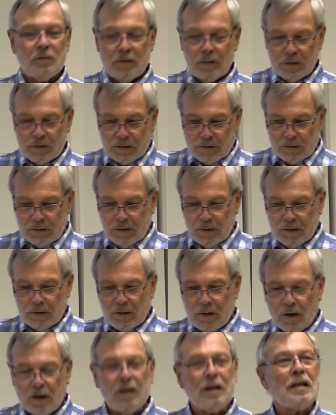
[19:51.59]
this
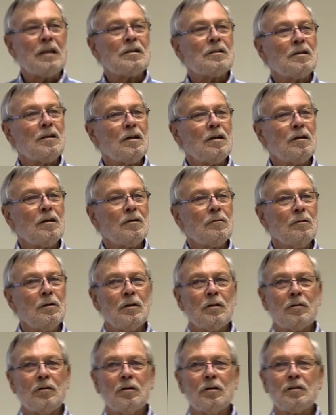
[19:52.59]
incarnation here, it
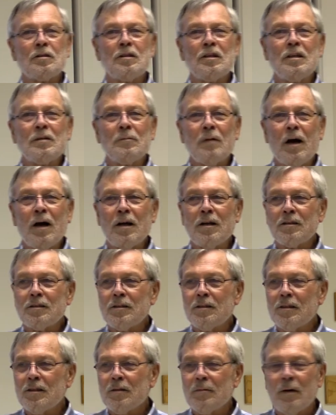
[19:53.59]
went 13
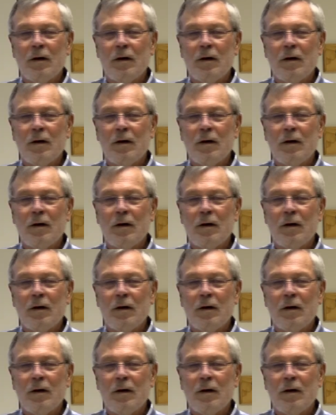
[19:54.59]
miles into the